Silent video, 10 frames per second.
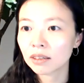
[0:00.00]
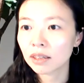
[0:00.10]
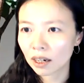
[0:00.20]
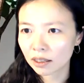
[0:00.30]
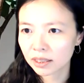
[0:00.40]

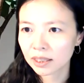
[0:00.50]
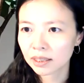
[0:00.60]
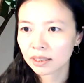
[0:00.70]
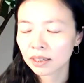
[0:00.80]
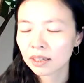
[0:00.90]
lost.
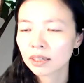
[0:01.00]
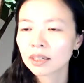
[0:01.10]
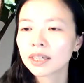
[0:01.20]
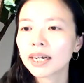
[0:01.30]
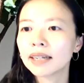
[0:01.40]

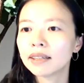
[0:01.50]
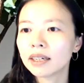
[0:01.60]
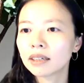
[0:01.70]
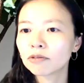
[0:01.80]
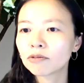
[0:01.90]
And
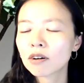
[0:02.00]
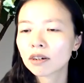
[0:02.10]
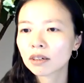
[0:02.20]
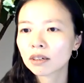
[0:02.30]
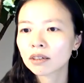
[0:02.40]

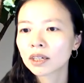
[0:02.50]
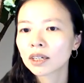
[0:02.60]
therefore,